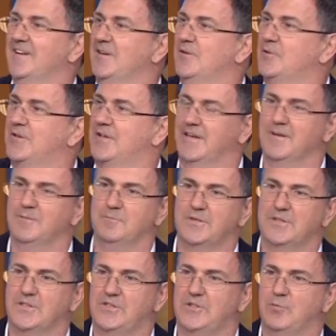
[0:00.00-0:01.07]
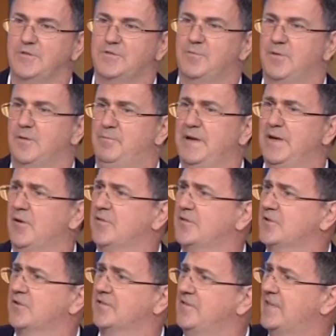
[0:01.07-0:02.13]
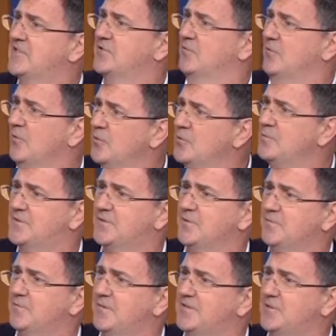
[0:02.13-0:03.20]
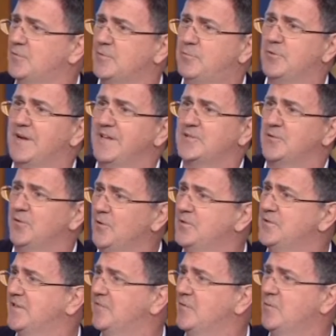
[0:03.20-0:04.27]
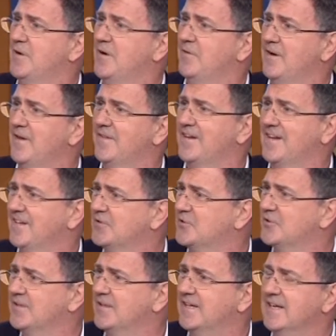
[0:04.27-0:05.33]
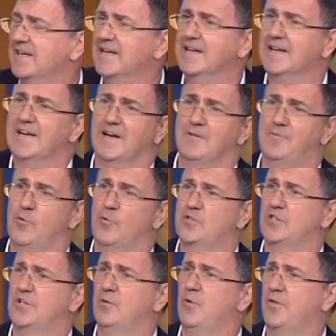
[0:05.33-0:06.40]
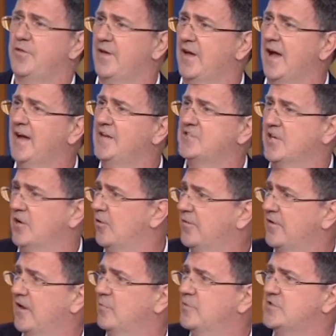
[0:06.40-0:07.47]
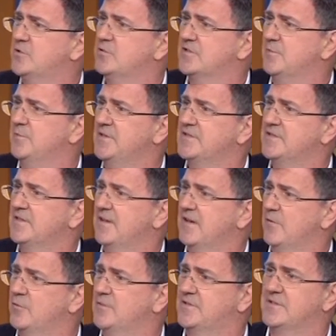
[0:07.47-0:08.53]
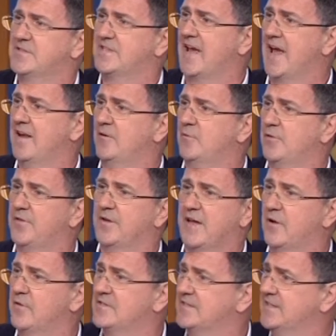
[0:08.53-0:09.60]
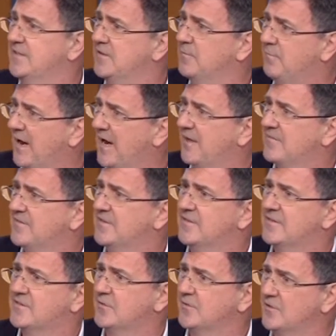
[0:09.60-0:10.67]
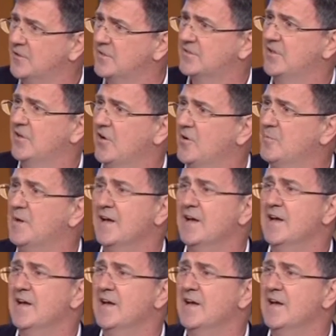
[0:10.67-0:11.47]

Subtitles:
Look, she was big on the sort of national loo, she wanted to put national loos everywhere around the country. Unfortunately, with aged healthcare, when she was the minister there was the scandal with the kerosene in the baths in the sort of nursing home.